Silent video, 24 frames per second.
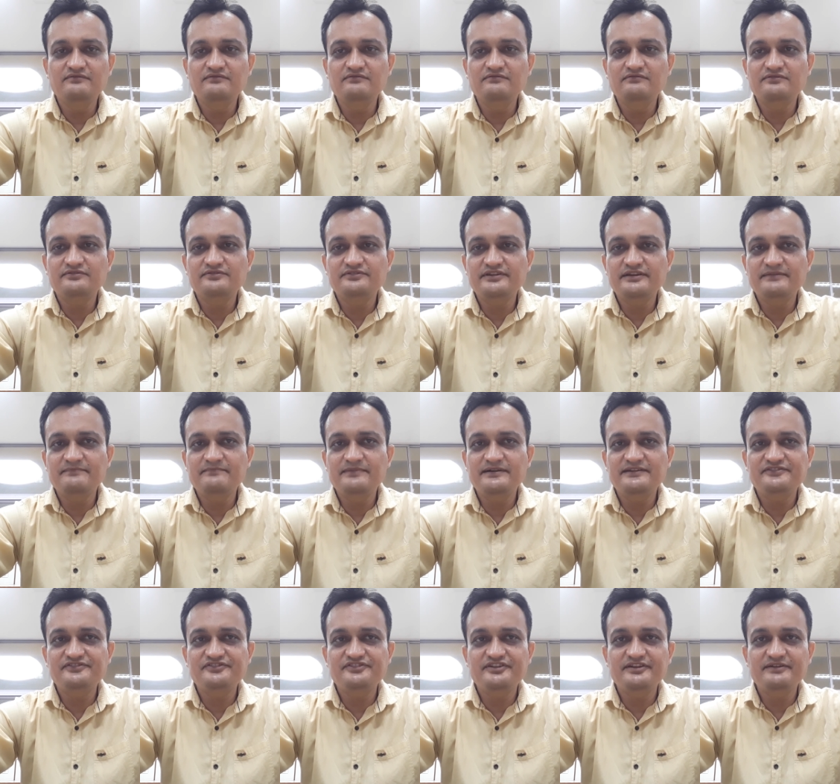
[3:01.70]
step by
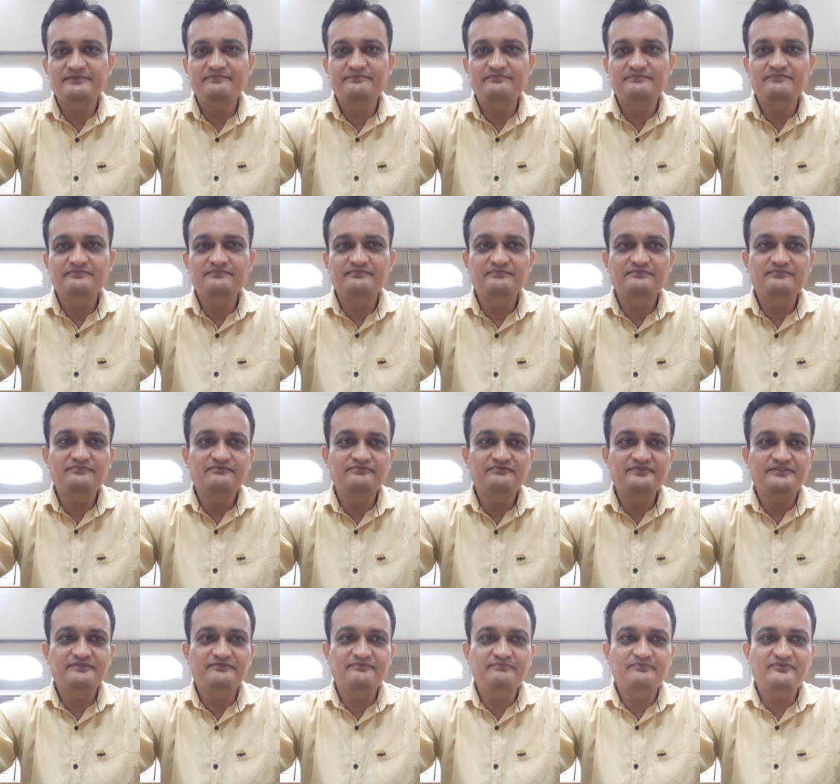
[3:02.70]
step
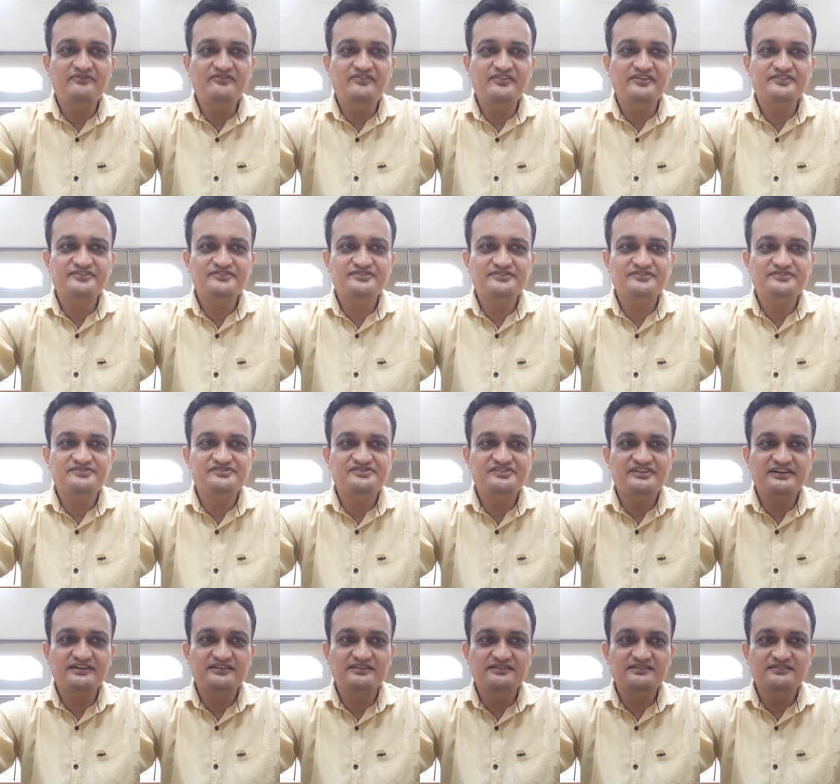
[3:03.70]
we first
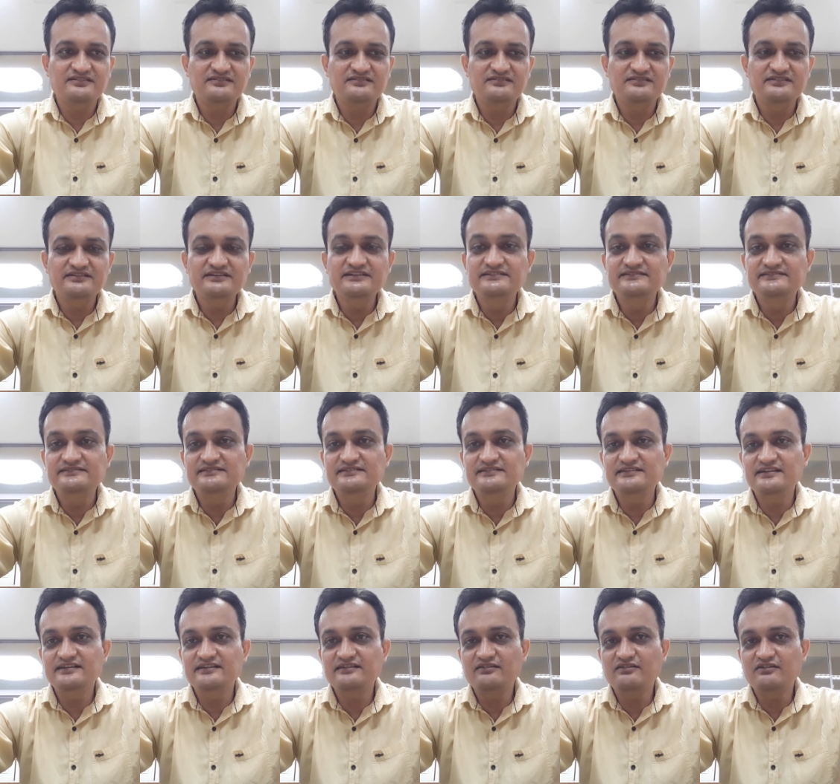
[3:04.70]
check the
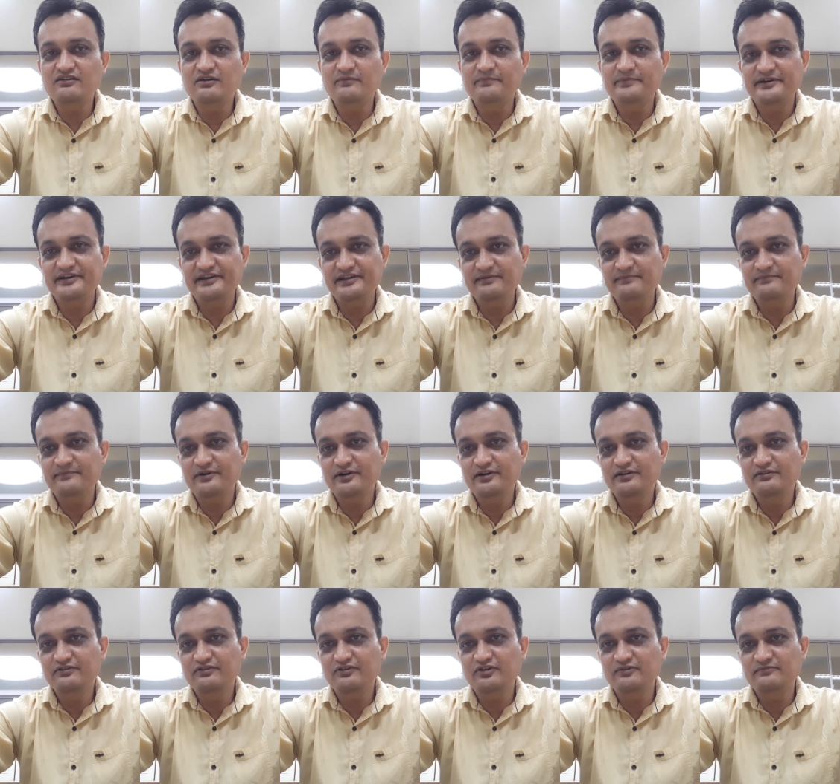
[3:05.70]
DC operating
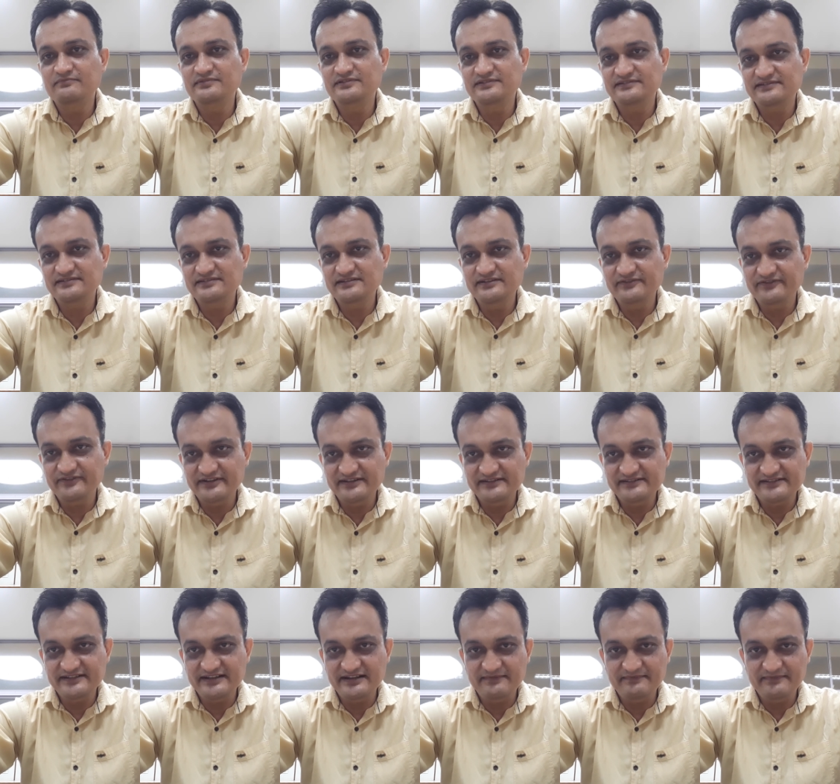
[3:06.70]
point of this
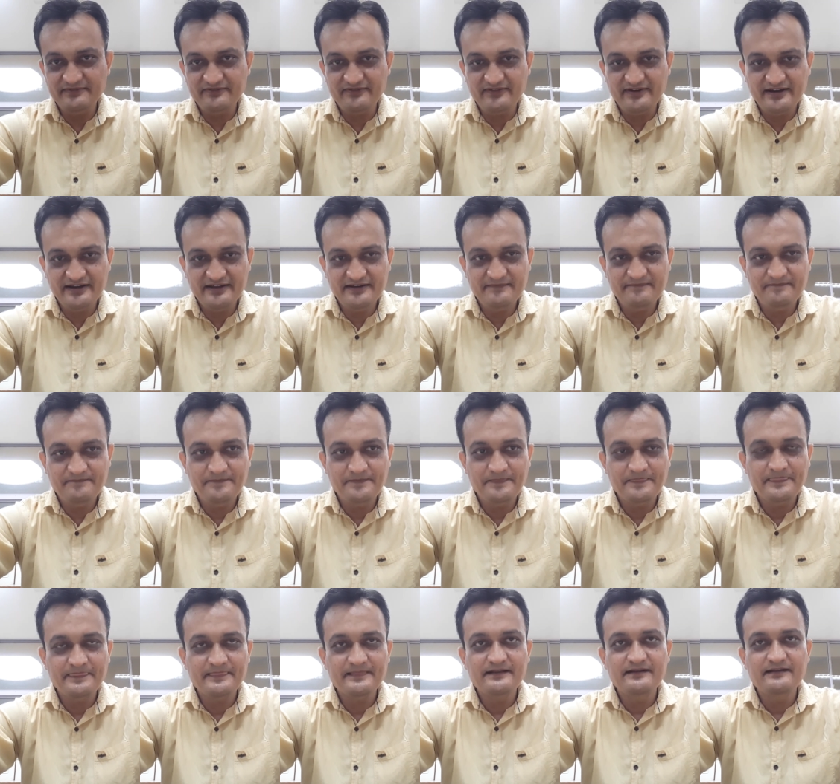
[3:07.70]
differential amplifier.
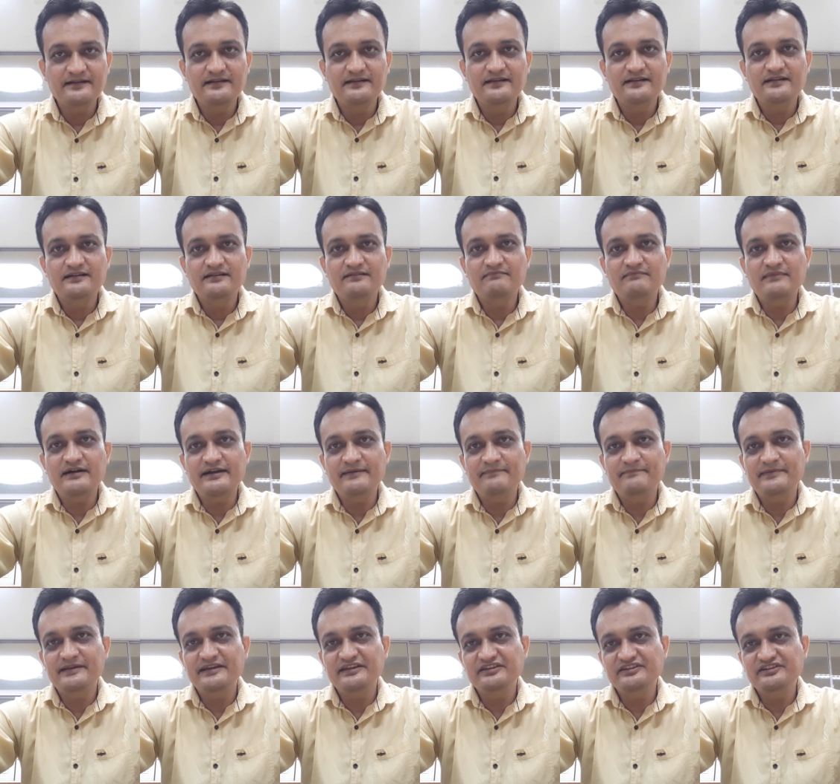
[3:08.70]
By
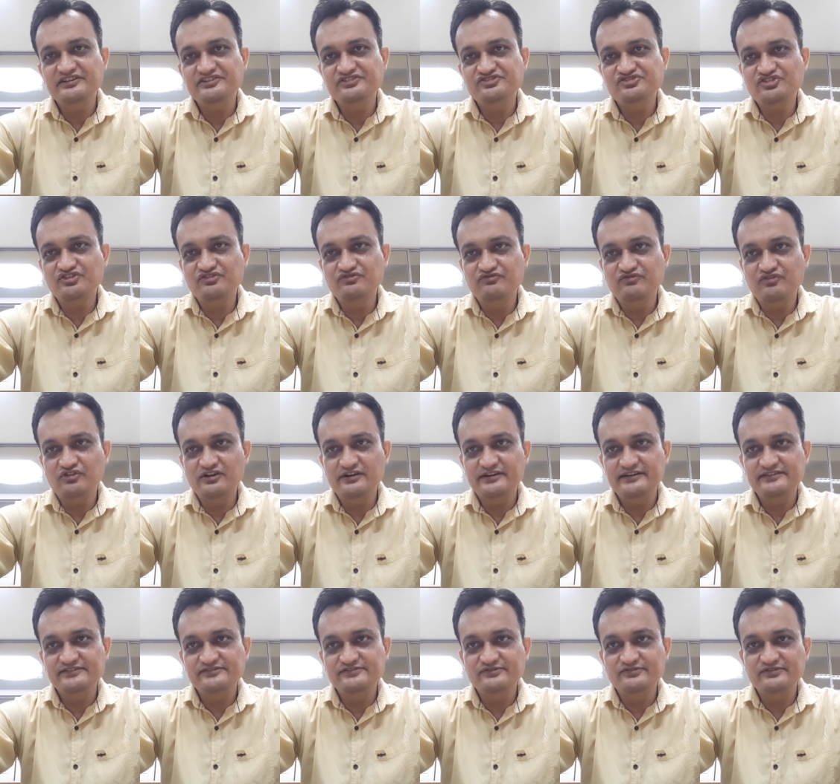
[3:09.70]
applying Kirchhoff
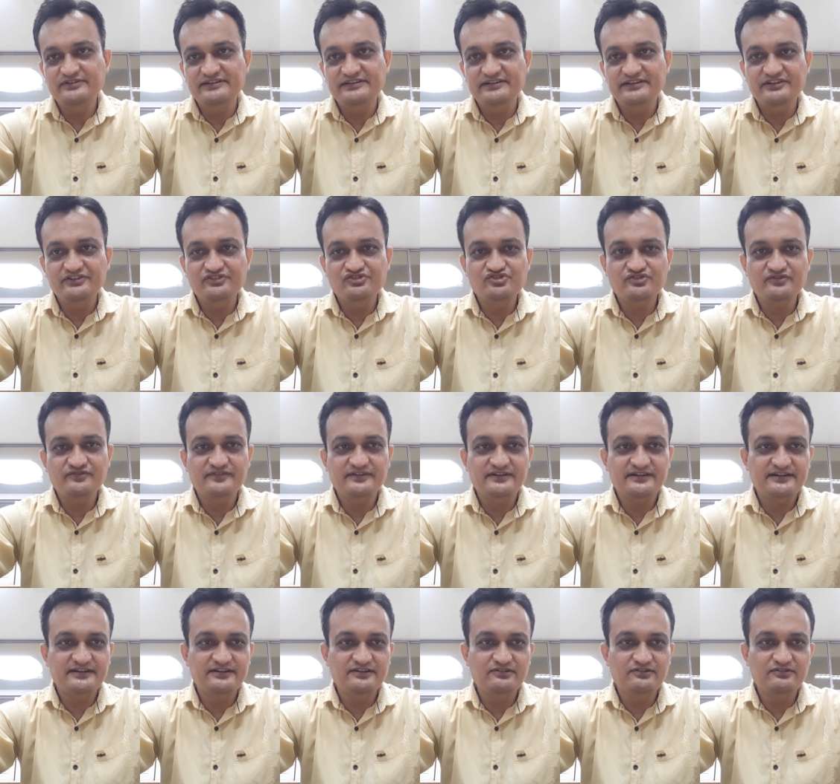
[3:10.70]
voltage law and Kirchhoff
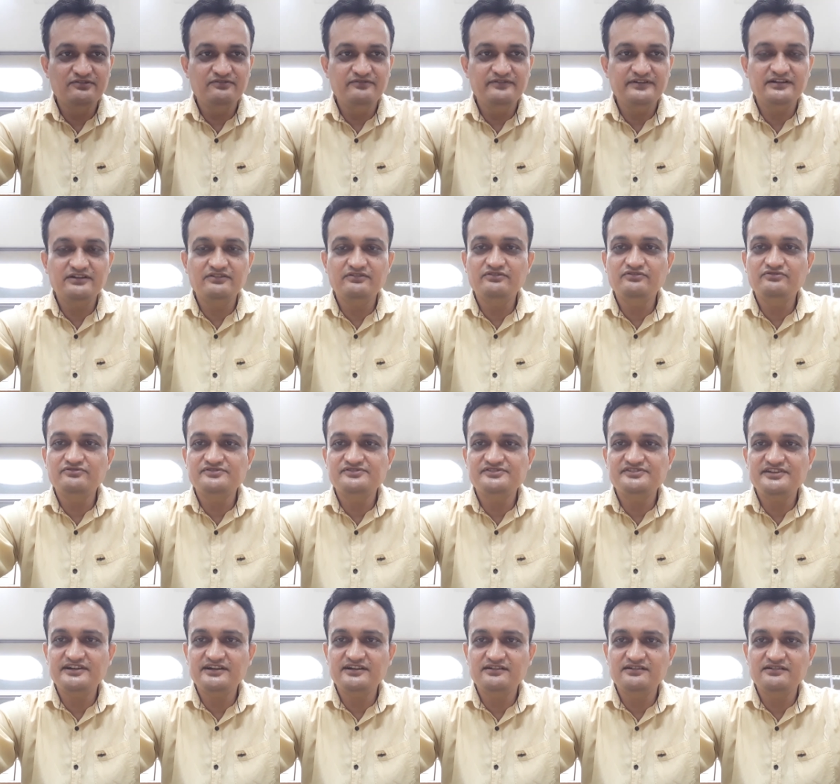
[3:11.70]
current law, we are going to
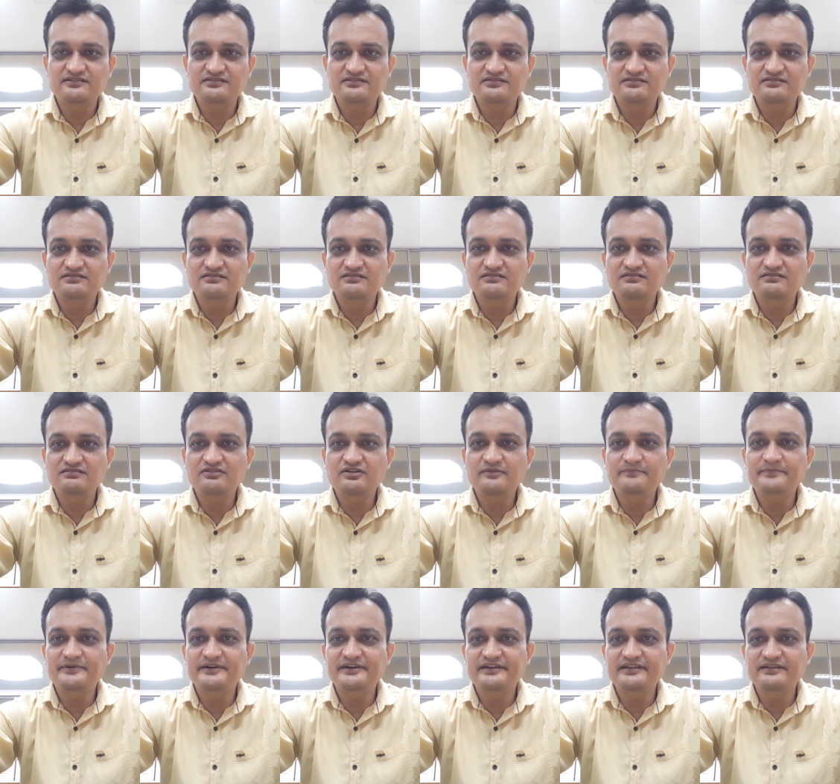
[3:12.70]
check the
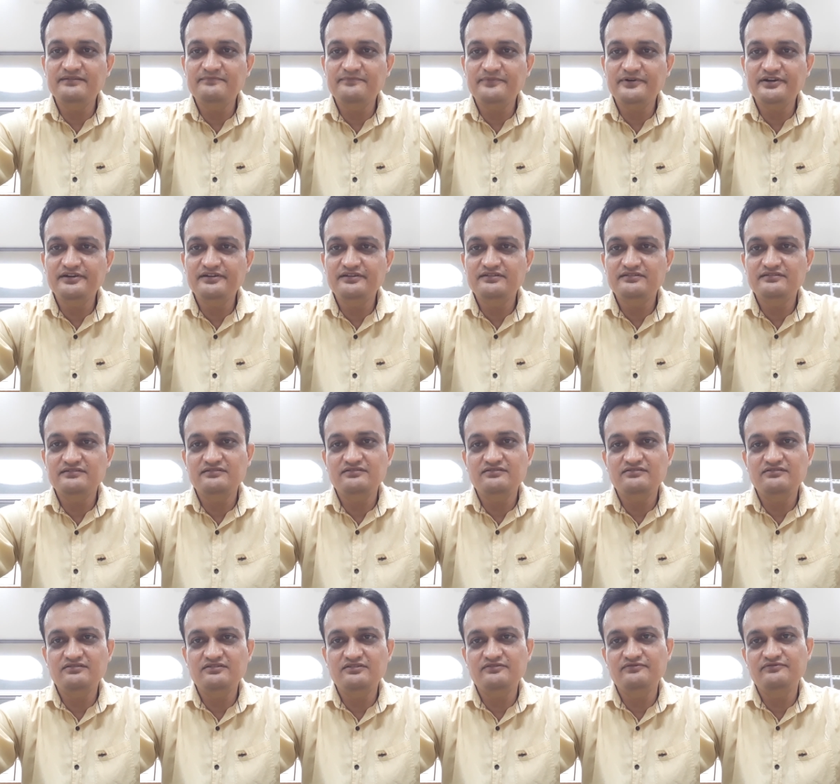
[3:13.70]
operating point
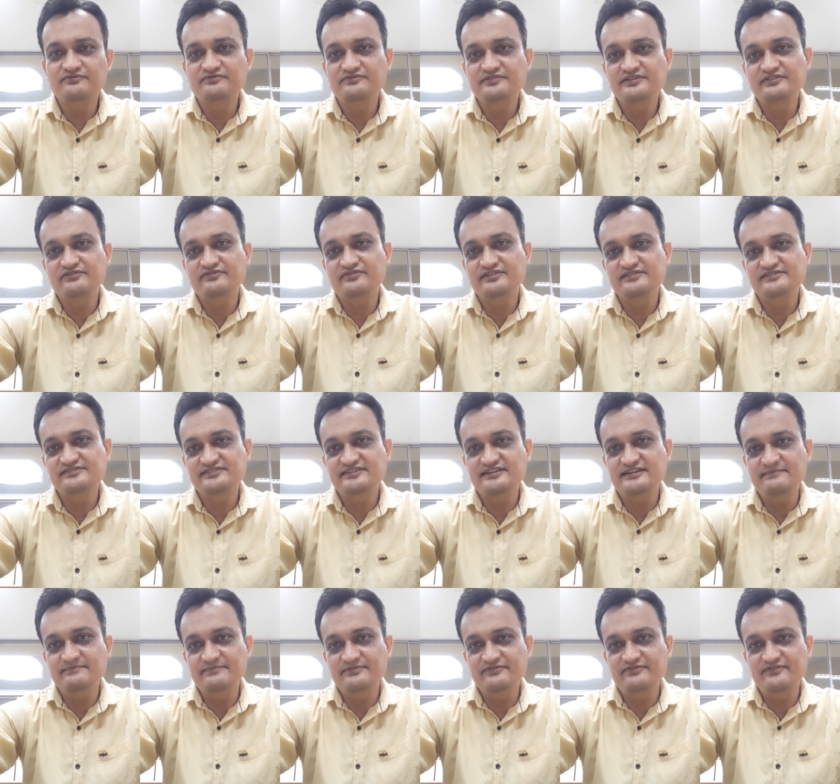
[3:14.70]
of differential
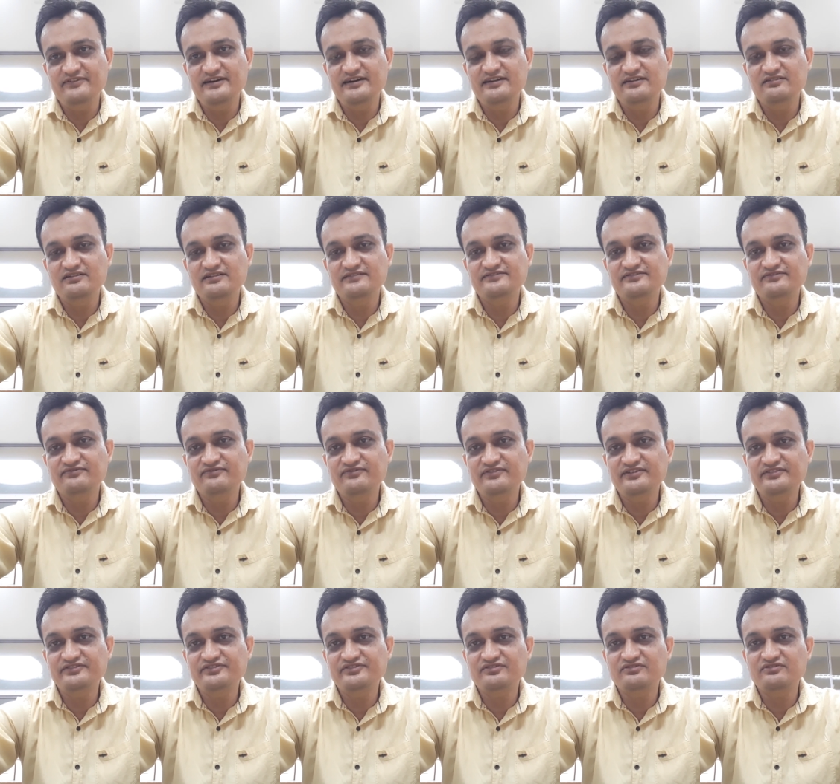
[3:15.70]
amplifier as a
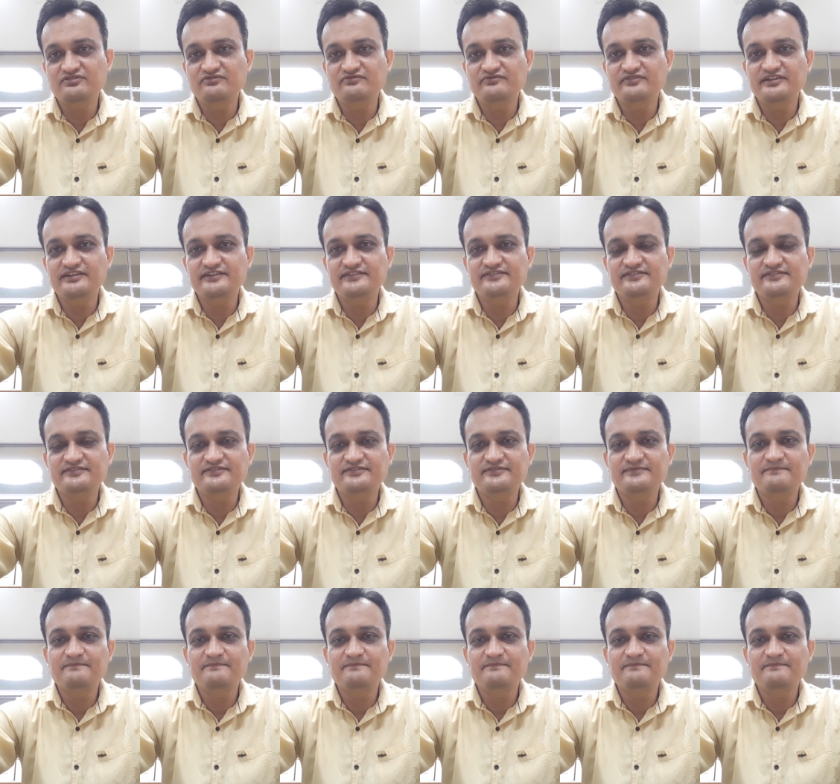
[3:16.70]
first configurations.